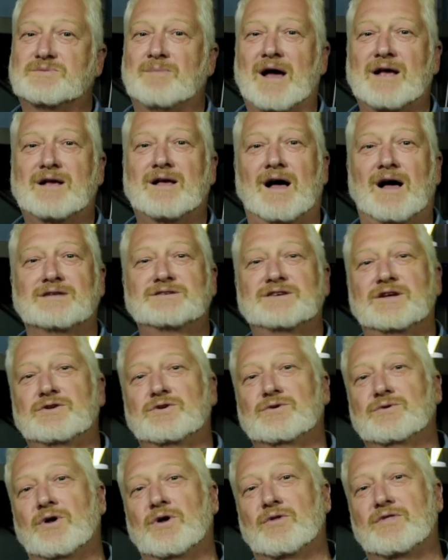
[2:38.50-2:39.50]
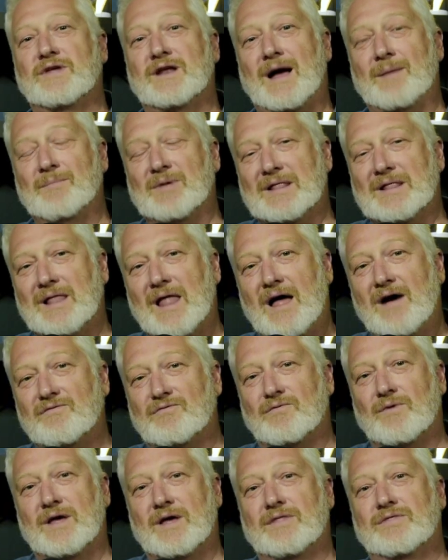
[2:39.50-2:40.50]
my content, you know that I'm in love
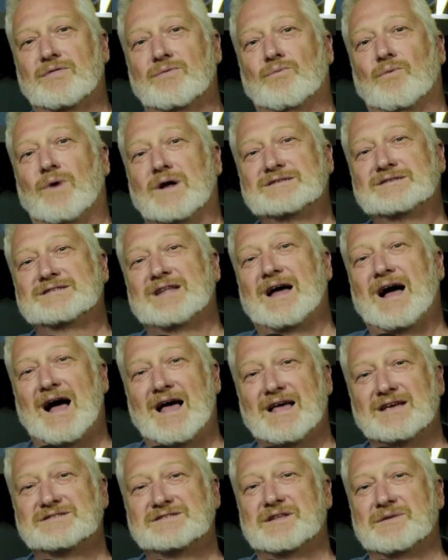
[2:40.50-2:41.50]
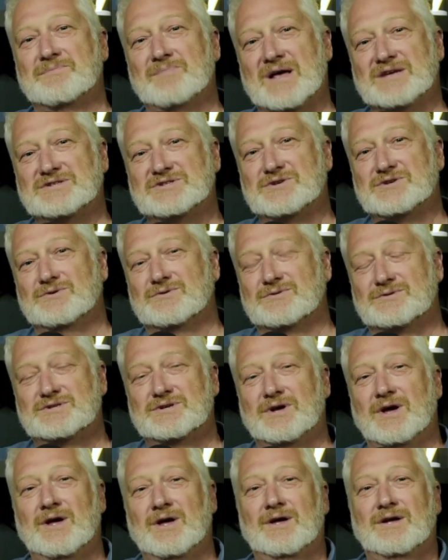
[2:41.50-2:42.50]
with what's the highest and best use.
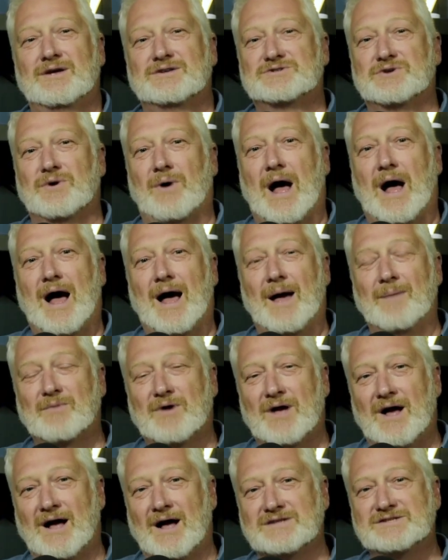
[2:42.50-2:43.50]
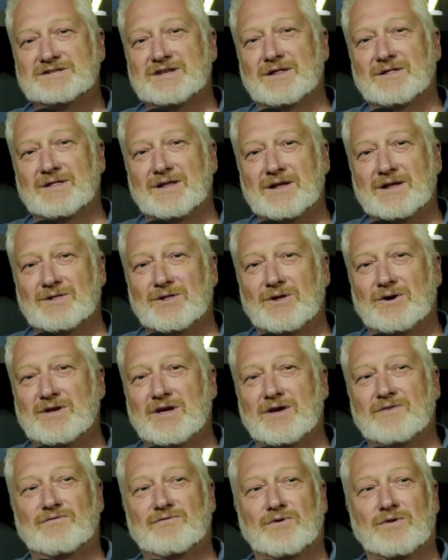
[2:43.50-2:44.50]
So I'm constantly
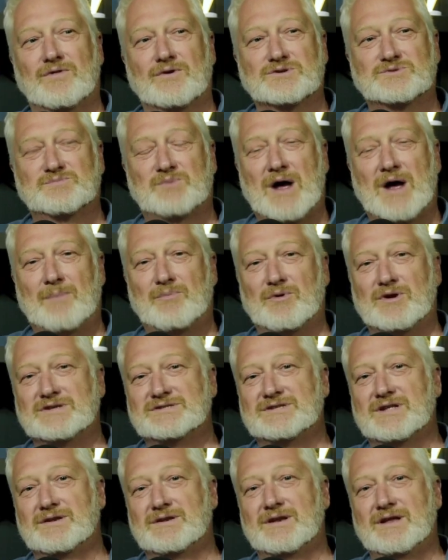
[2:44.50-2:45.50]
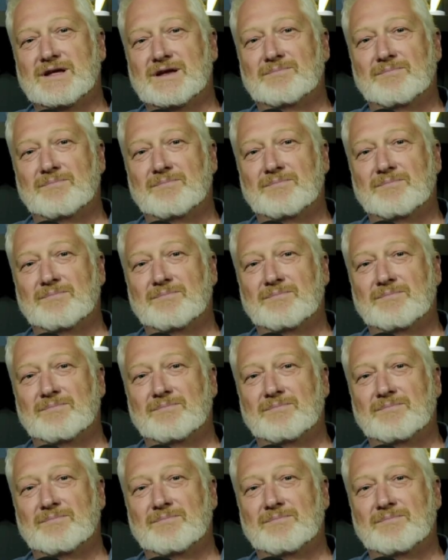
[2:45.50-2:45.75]
looking for those properties that need